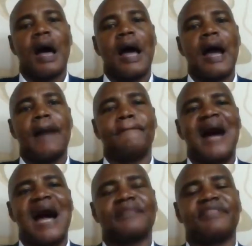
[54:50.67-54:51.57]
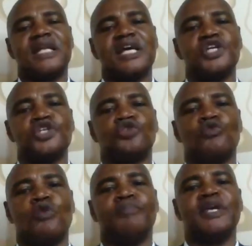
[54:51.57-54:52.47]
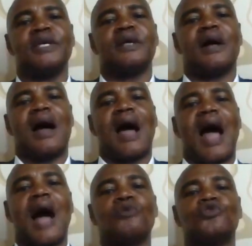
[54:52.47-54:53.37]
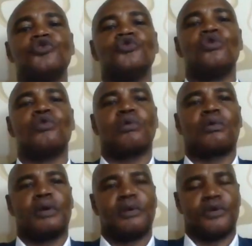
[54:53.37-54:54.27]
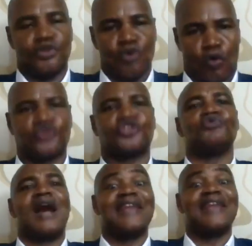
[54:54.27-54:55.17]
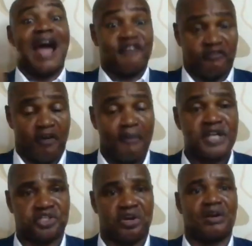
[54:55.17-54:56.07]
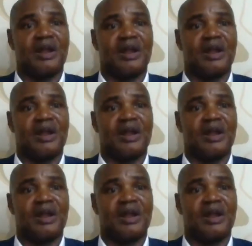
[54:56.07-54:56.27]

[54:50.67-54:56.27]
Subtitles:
I think the issue will be, how do you, continually have information